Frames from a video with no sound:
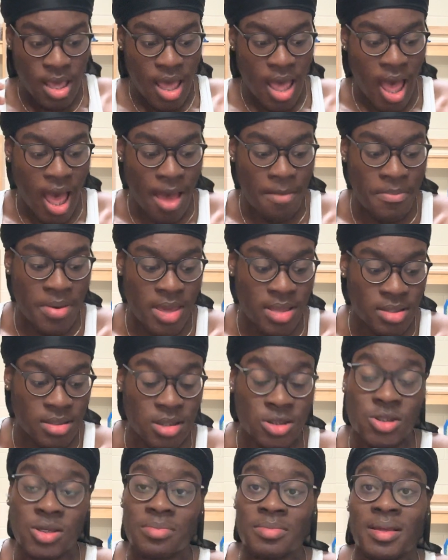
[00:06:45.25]
have been
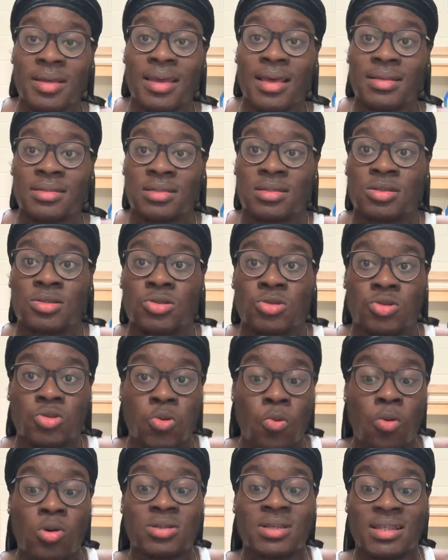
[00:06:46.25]
discriminated against
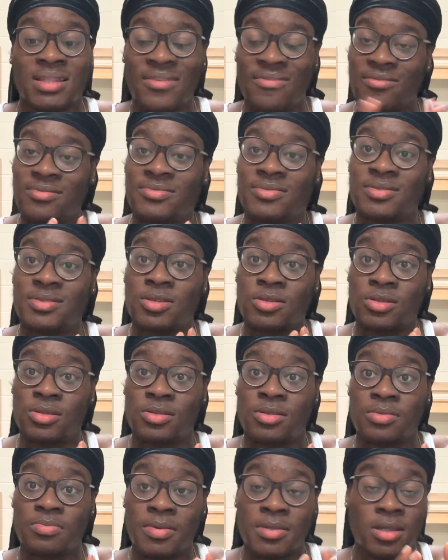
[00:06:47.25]
towards, like, different
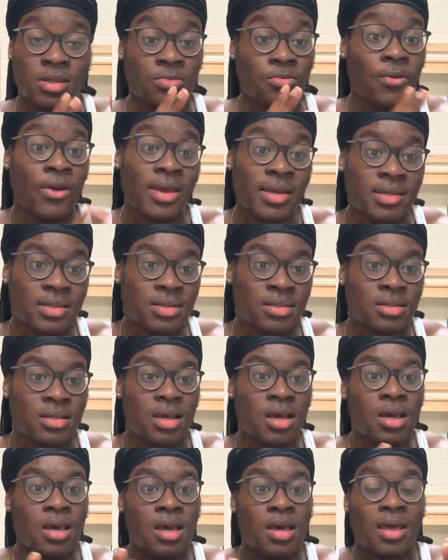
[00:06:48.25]
based on race,
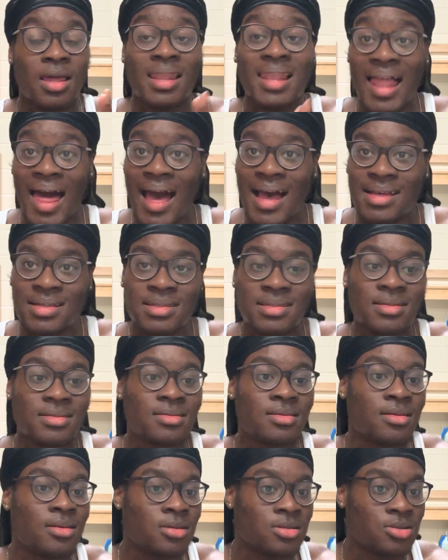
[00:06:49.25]
class,
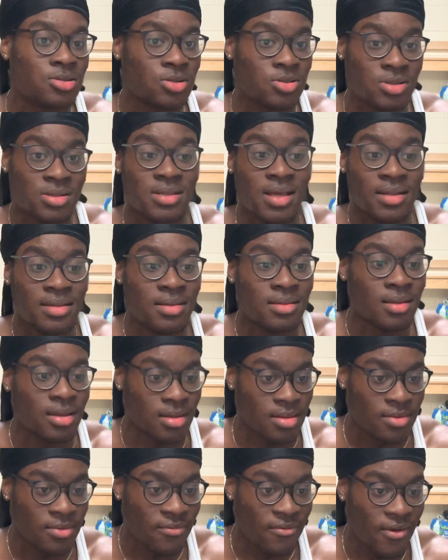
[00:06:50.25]
social standing,
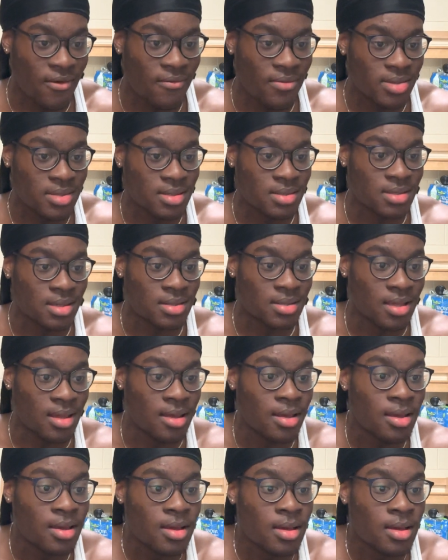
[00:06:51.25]
like very, very things like that.